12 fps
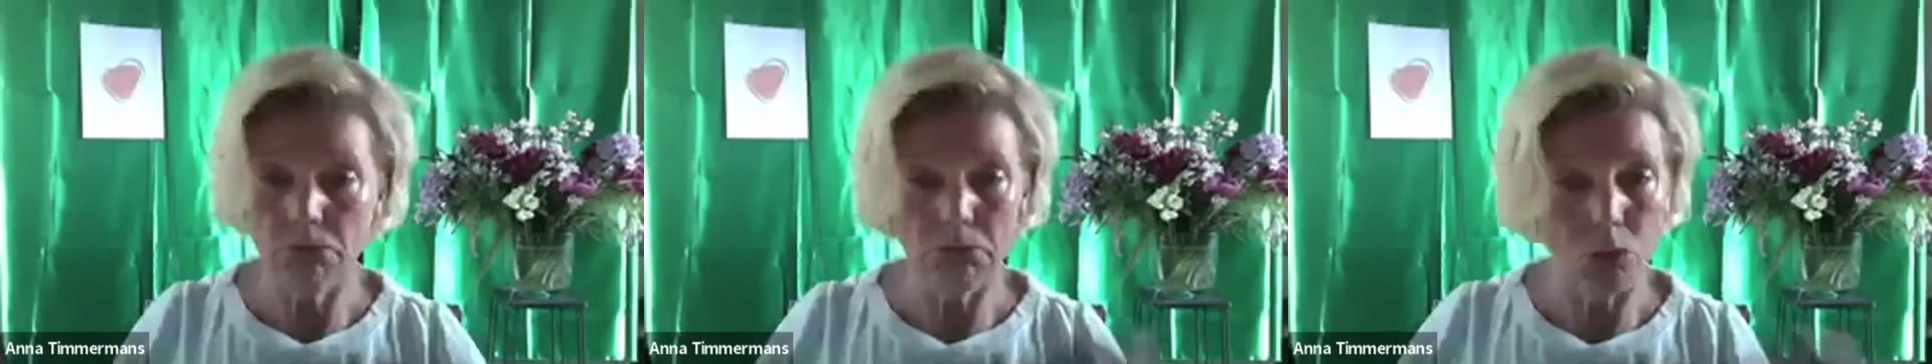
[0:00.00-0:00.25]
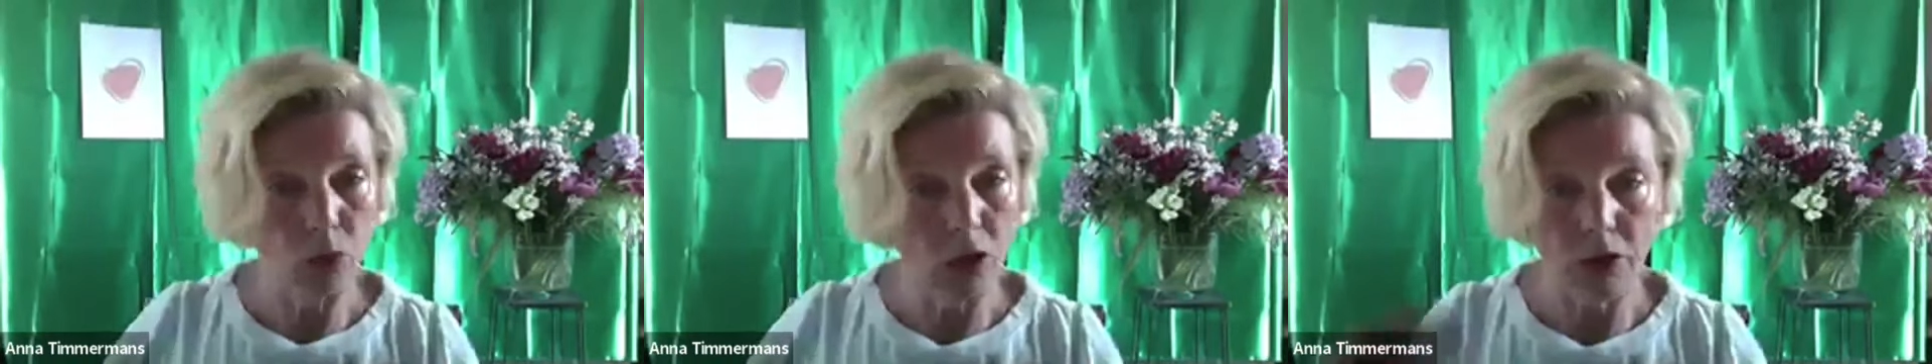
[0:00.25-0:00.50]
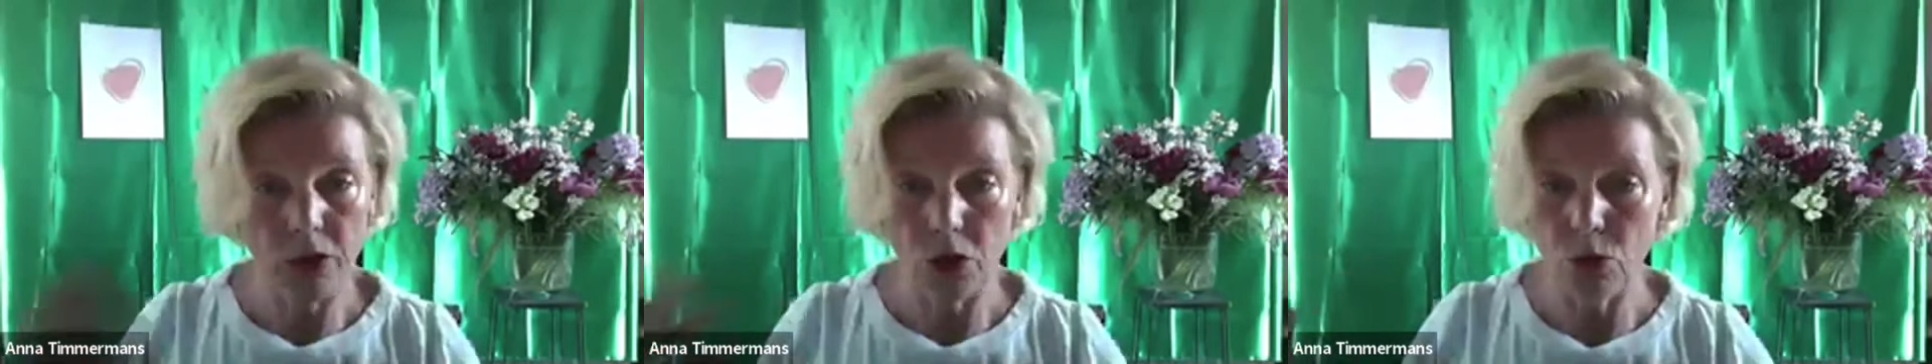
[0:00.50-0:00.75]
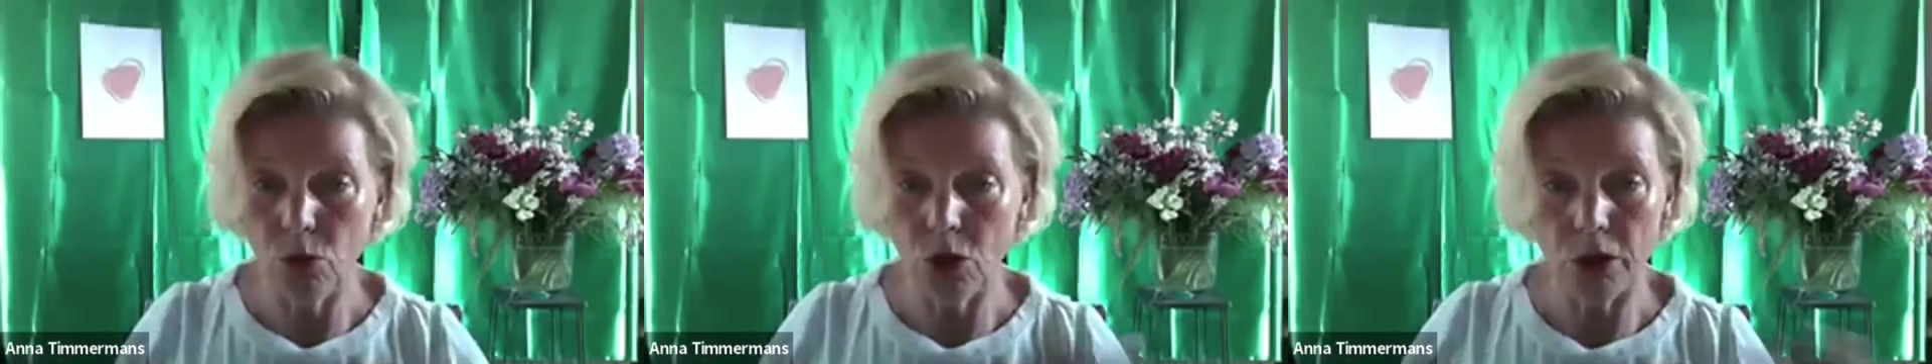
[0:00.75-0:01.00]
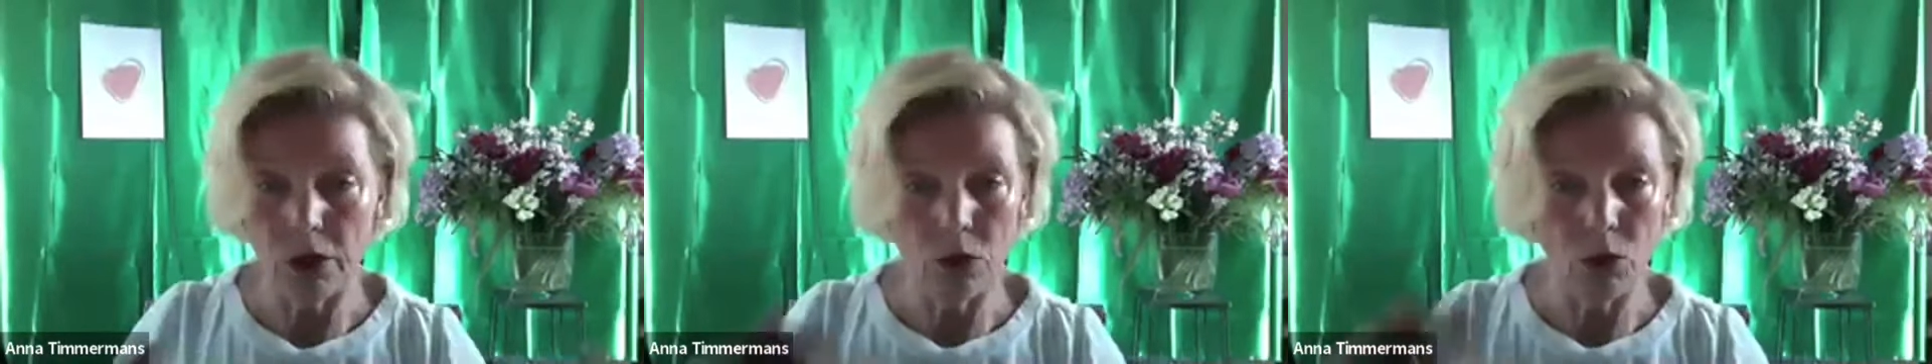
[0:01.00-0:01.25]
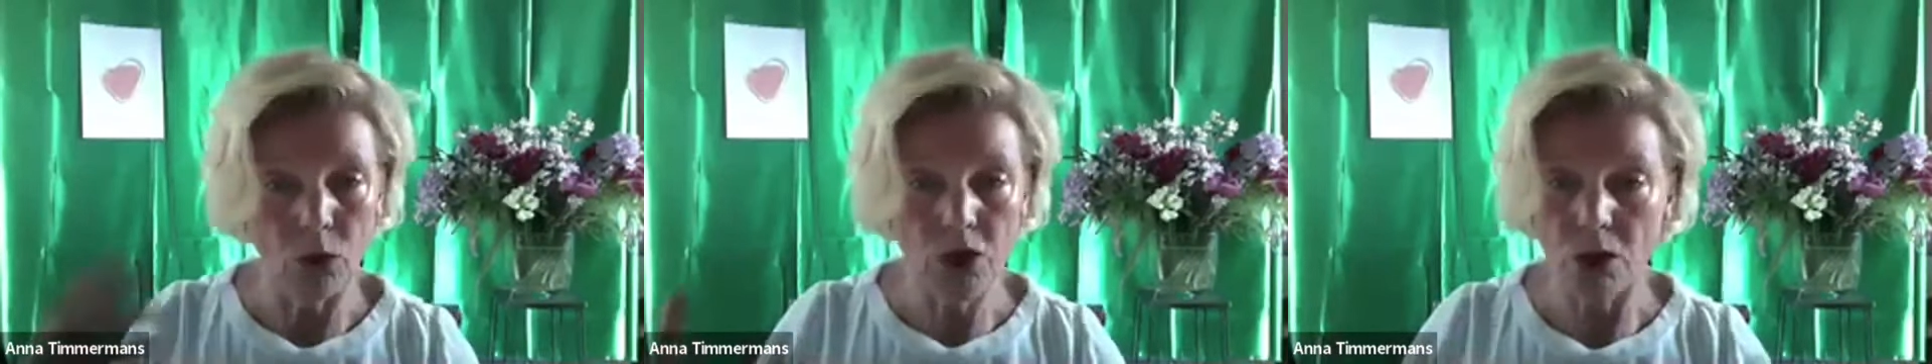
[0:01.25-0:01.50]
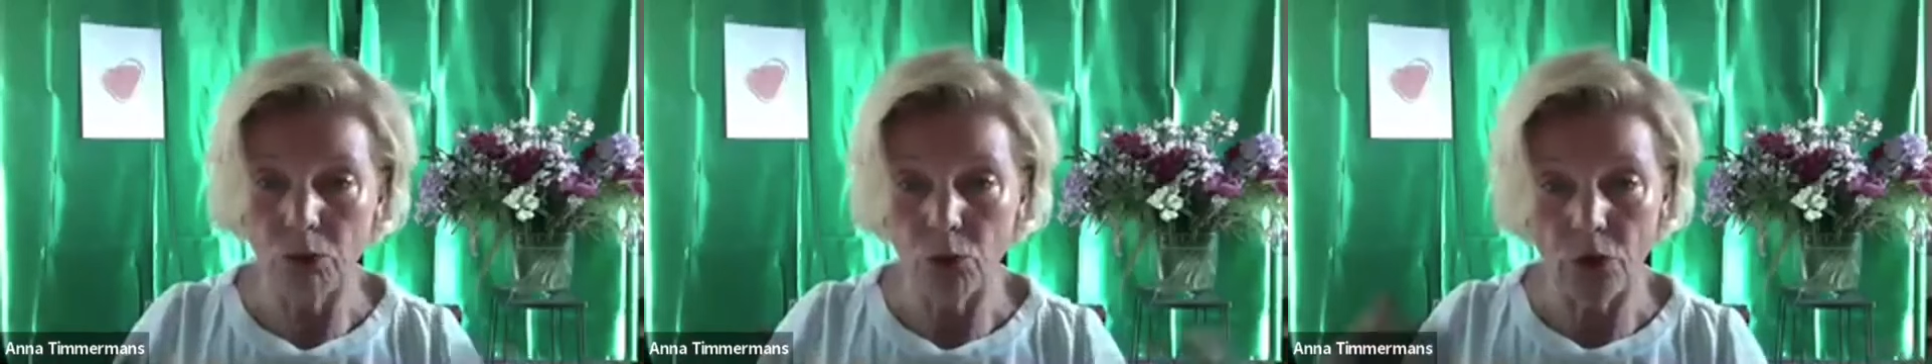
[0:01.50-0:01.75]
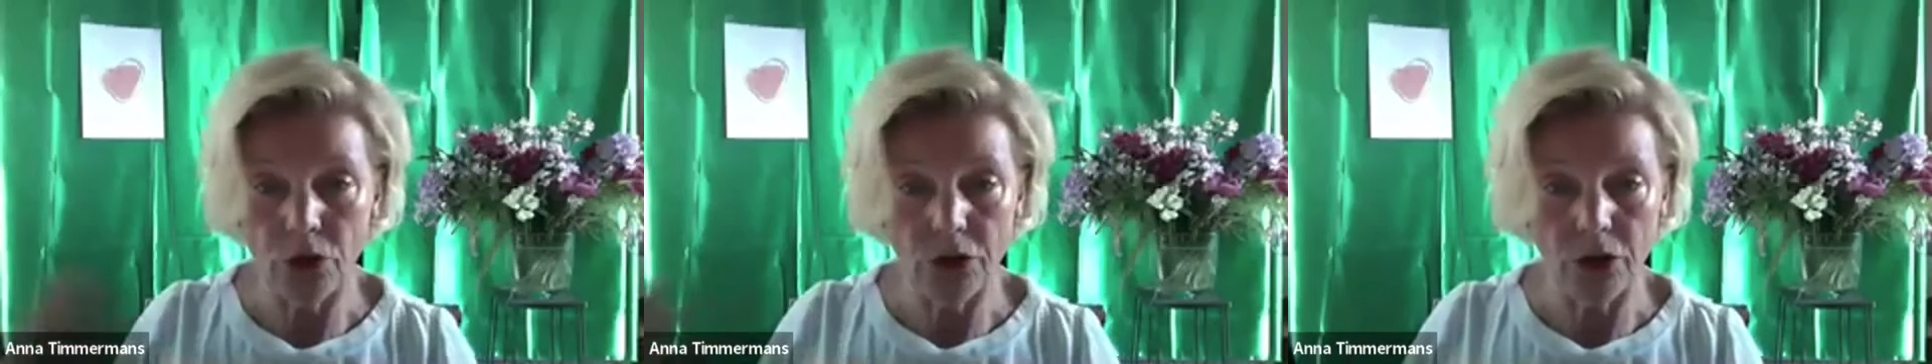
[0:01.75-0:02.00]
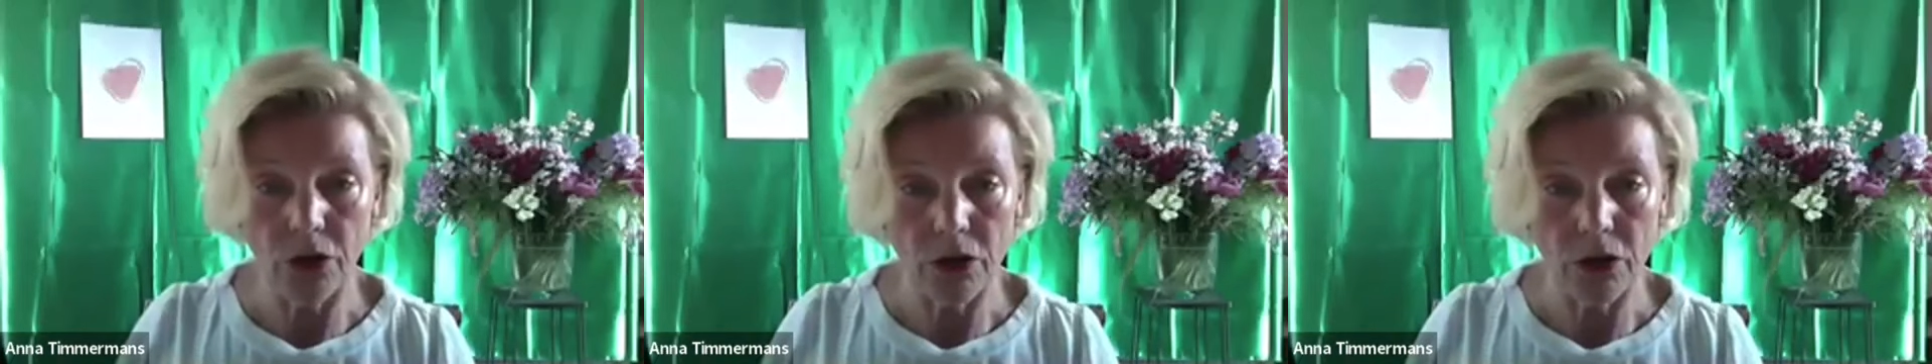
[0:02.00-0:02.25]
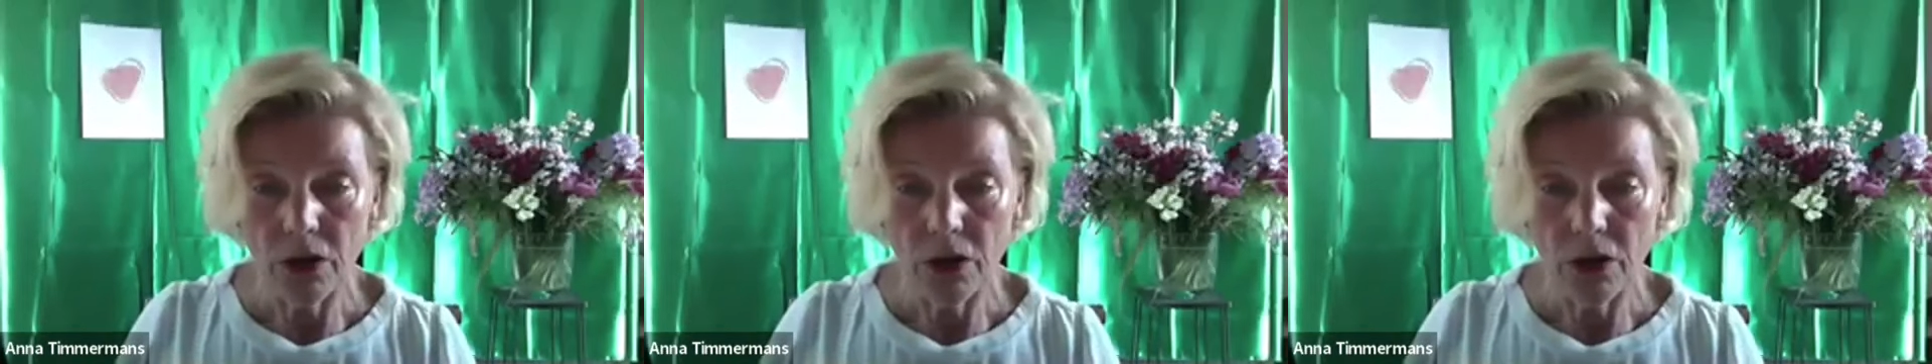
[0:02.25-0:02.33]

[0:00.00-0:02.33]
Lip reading: well, you are doing some work,